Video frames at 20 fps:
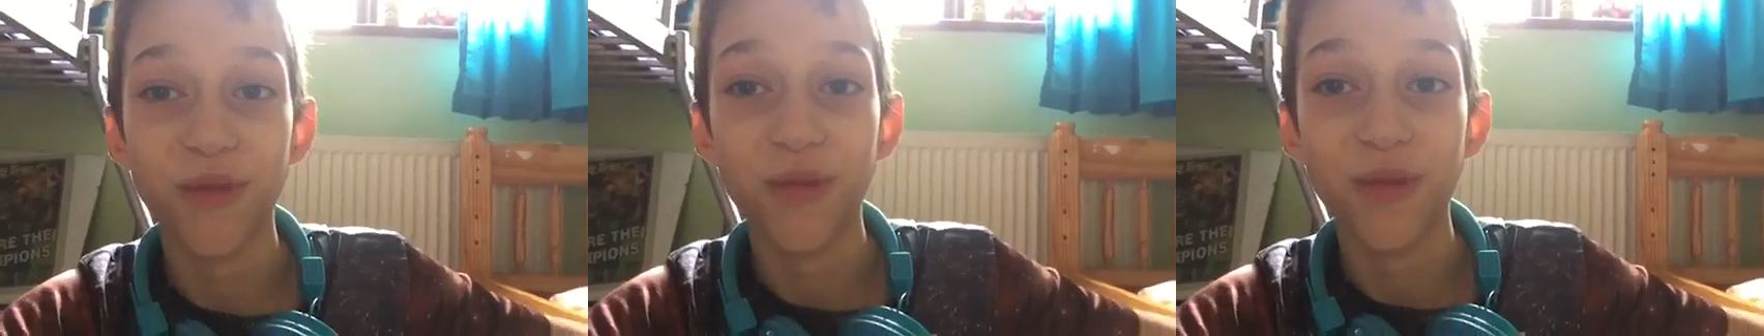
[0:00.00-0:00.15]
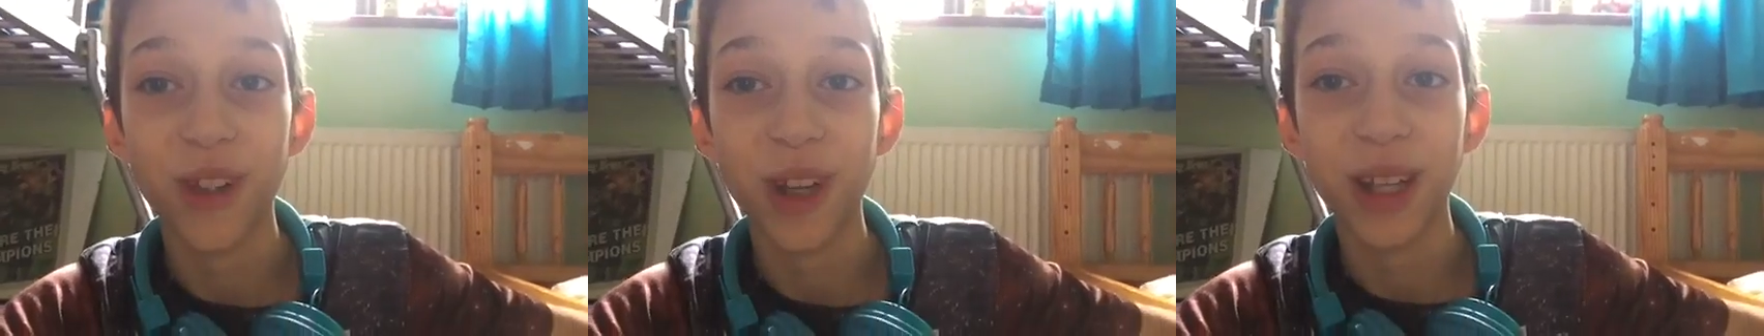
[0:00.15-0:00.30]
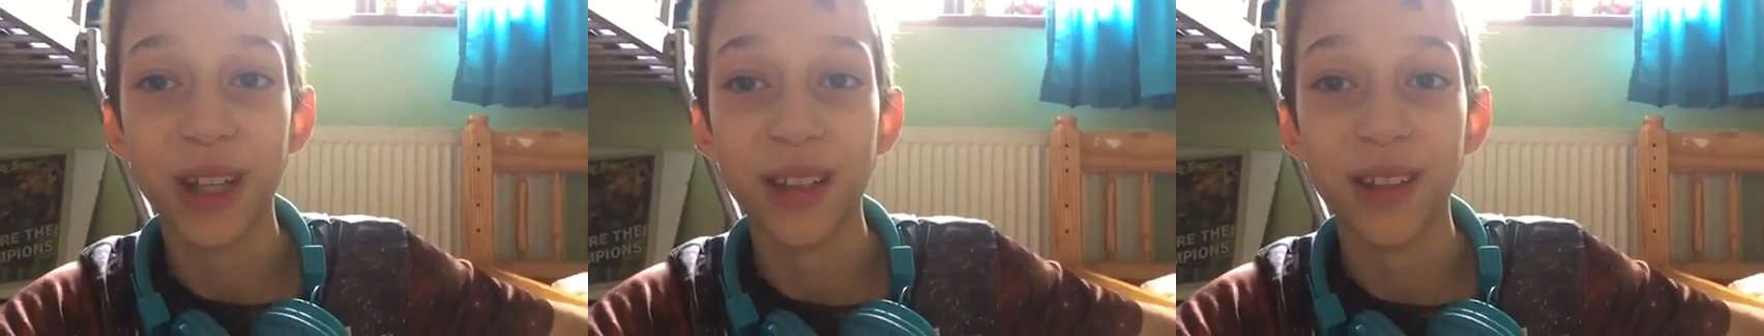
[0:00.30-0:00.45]

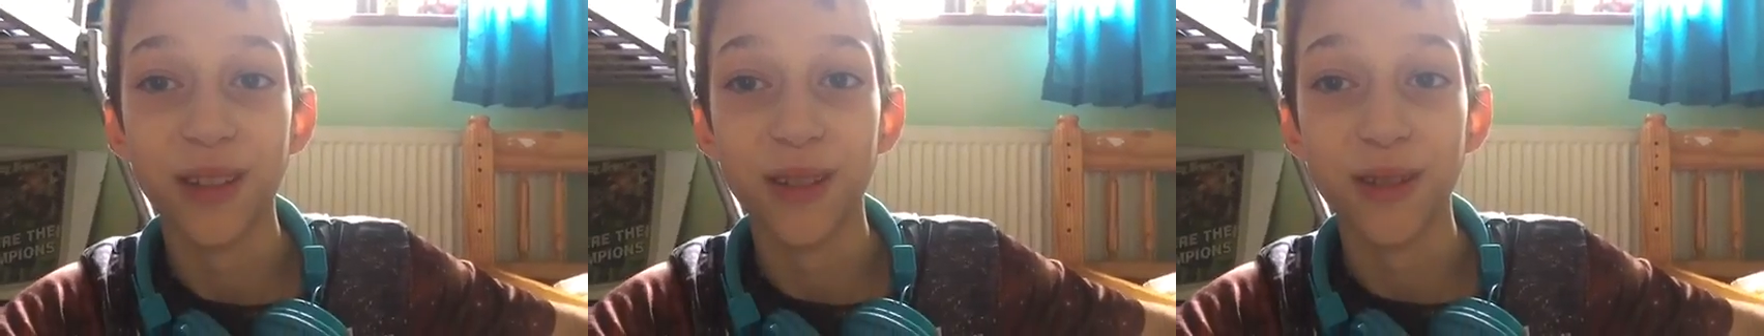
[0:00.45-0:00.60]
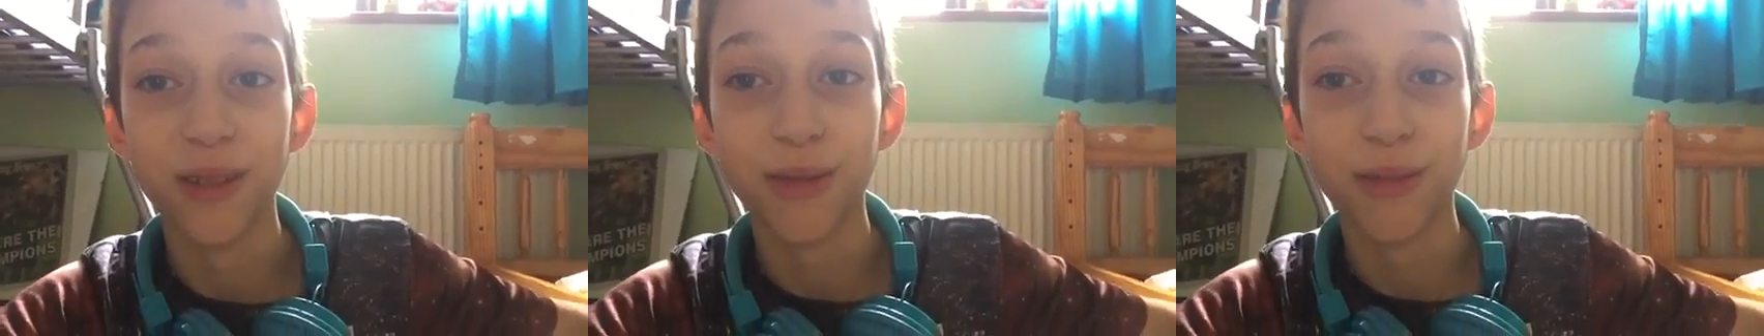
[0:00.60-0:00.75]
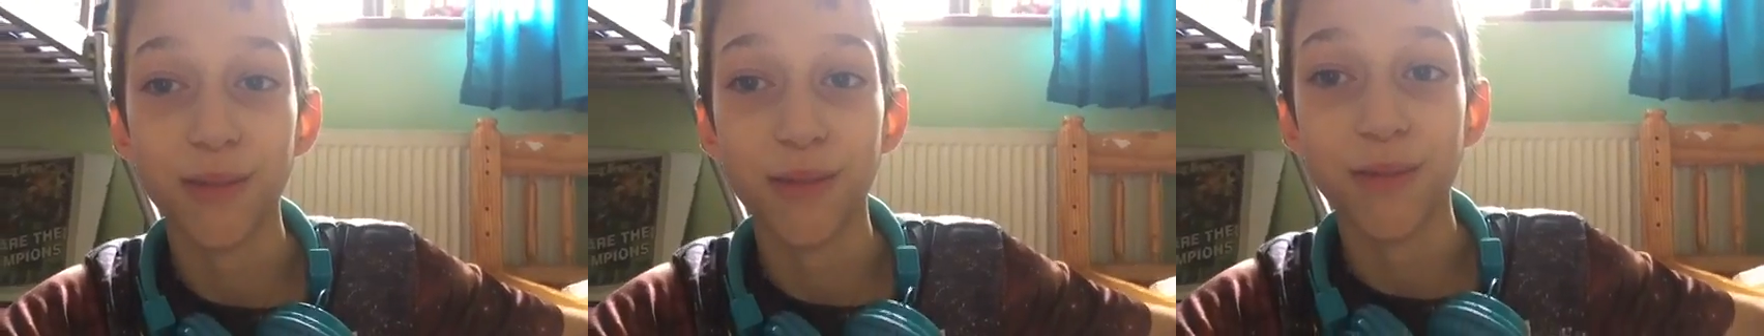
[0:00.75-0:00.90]
things,
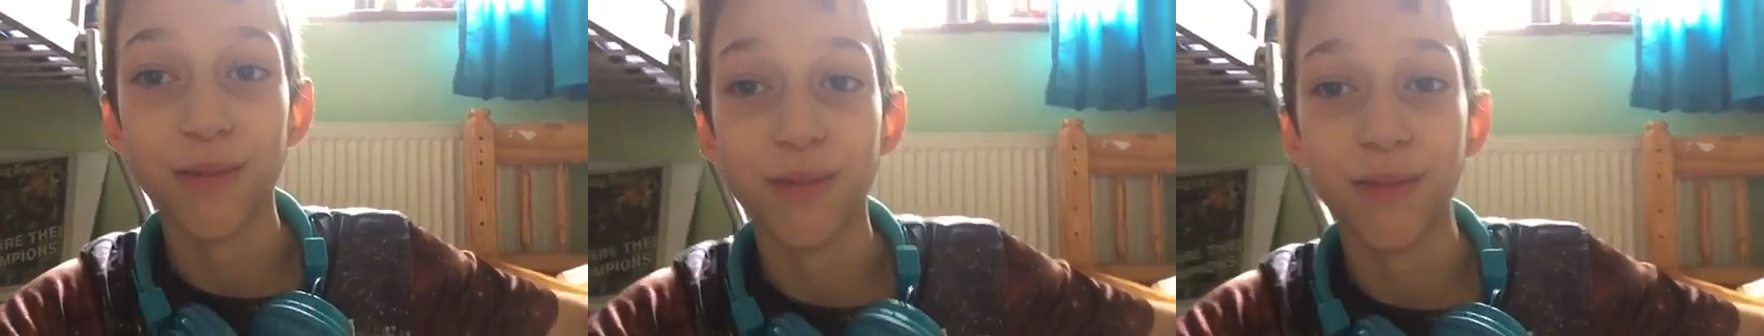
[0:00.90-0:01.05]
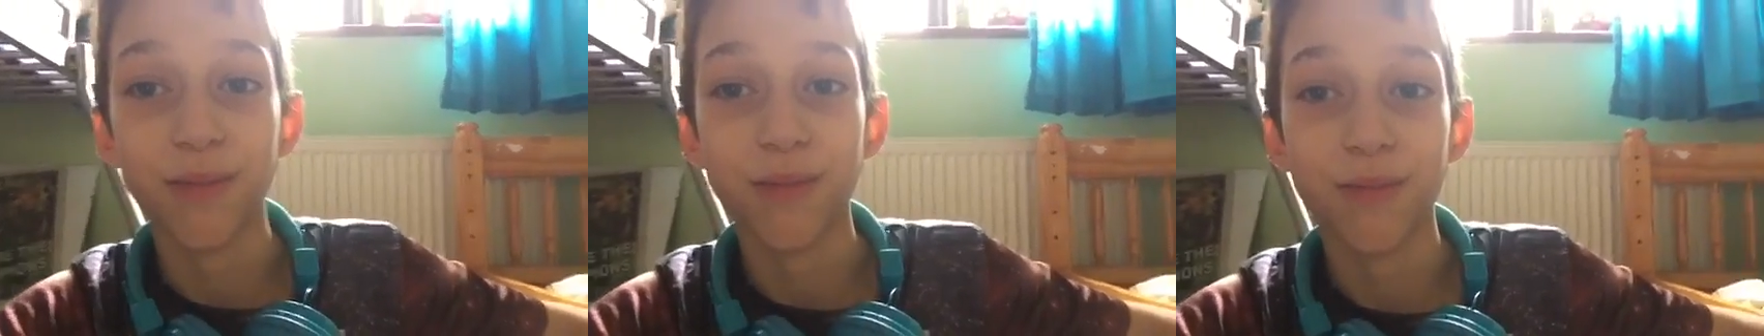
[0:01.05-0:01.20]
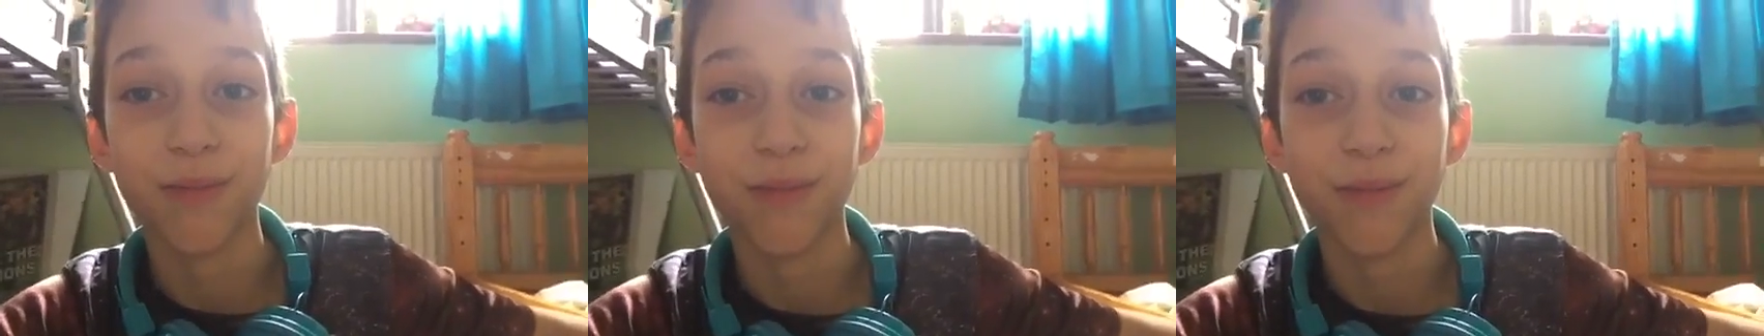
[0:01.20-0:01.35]

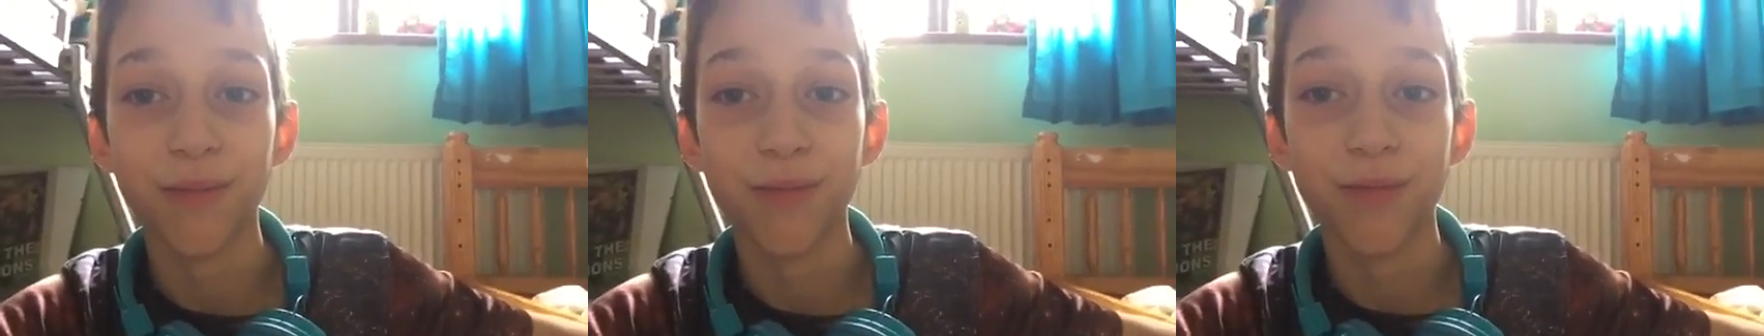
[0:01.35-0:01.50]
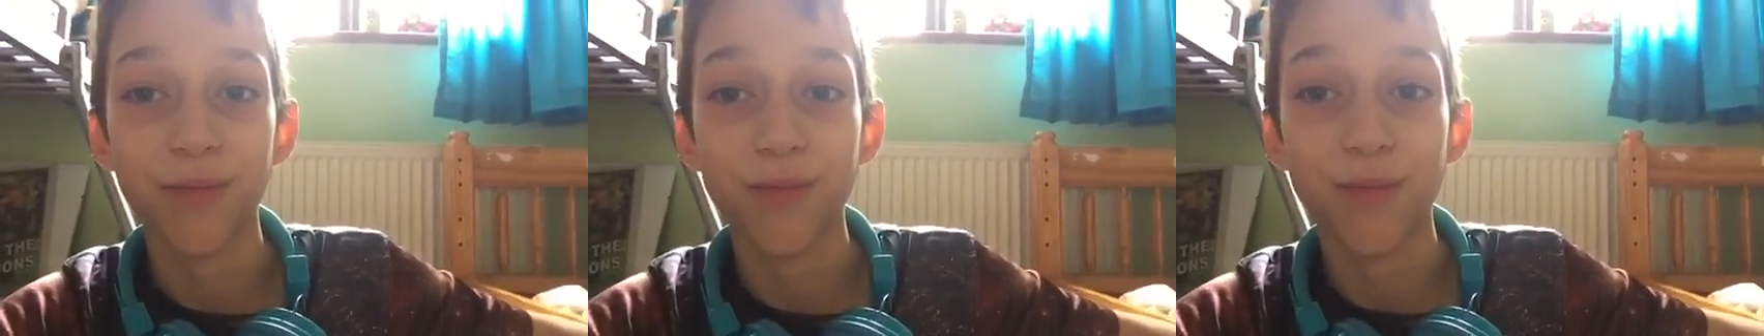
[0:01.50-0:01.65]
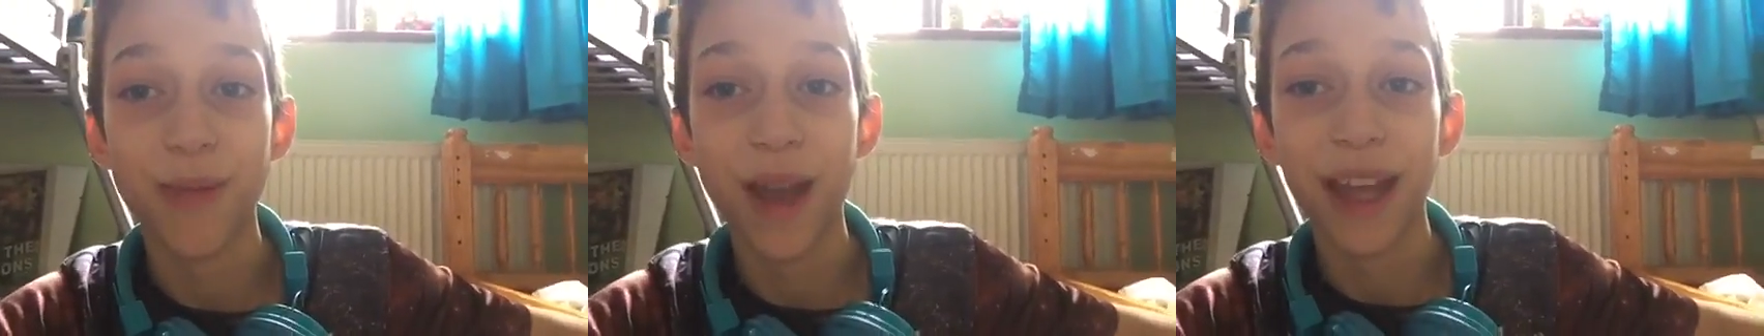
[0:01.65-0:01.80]

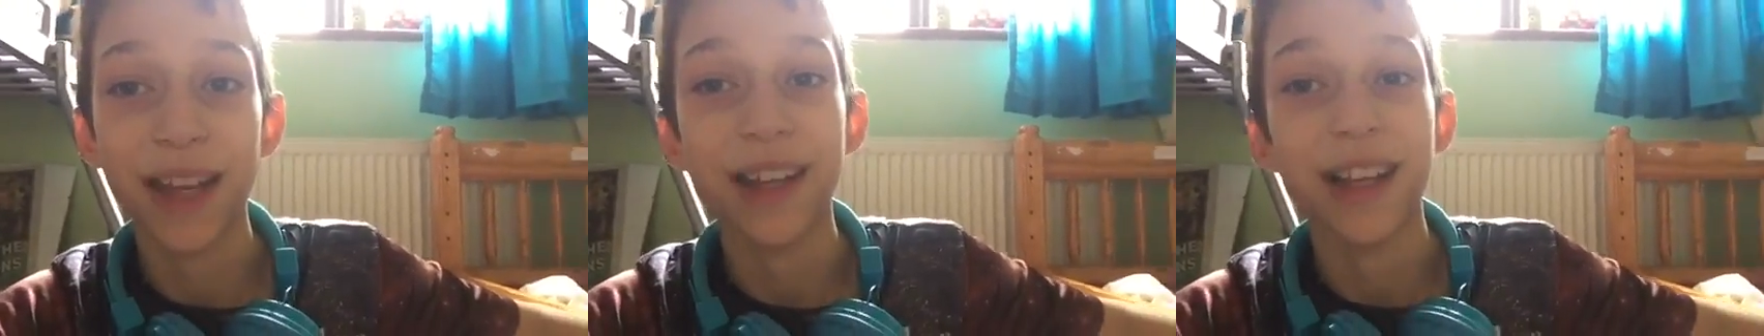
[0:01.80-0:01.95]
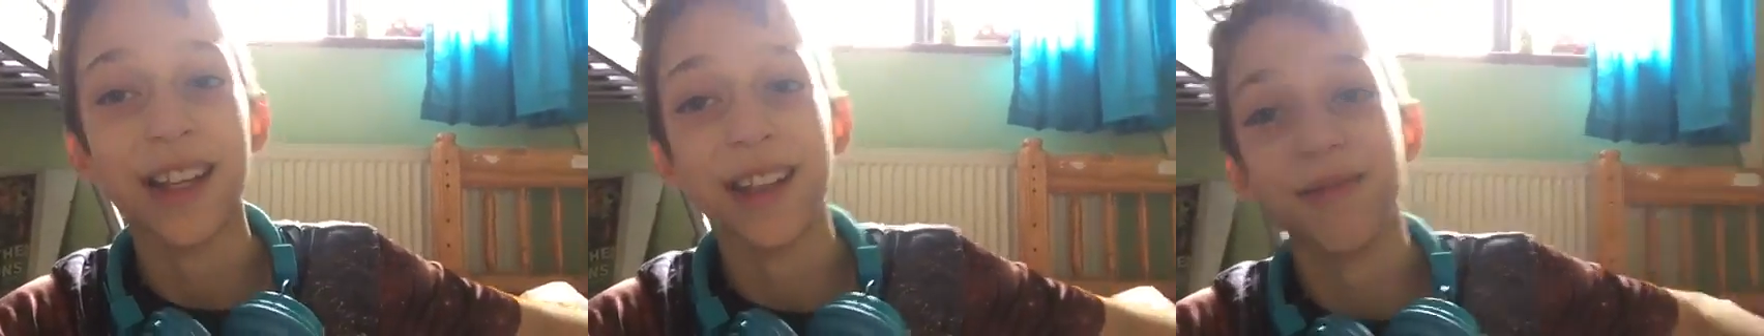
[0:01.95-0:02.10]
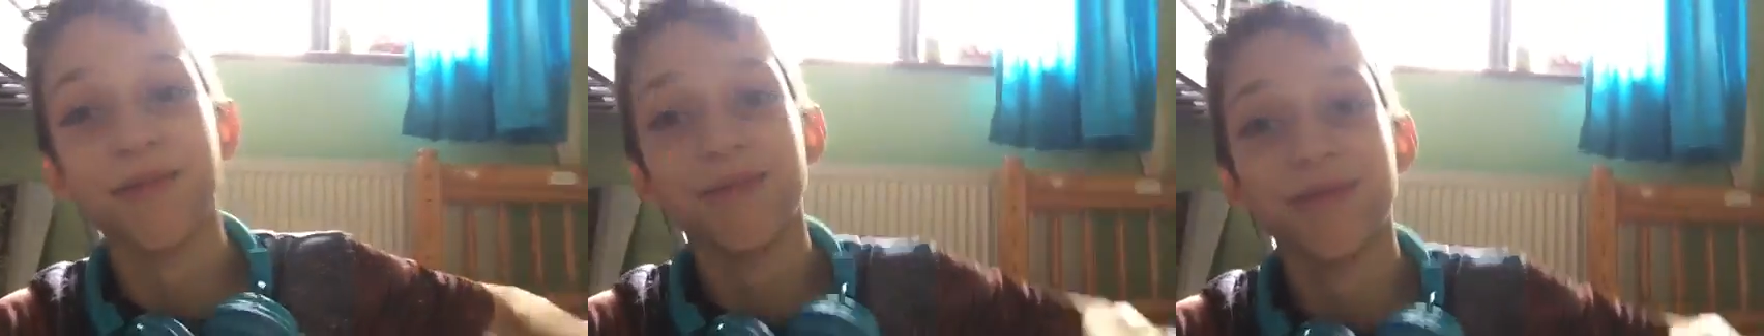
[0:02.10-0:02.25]

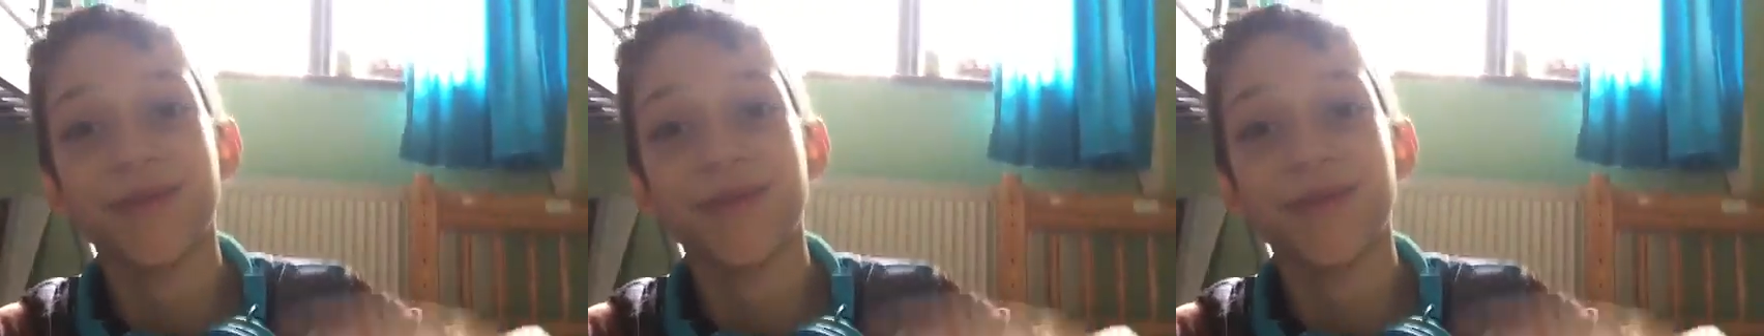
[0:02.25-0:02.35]
mainly.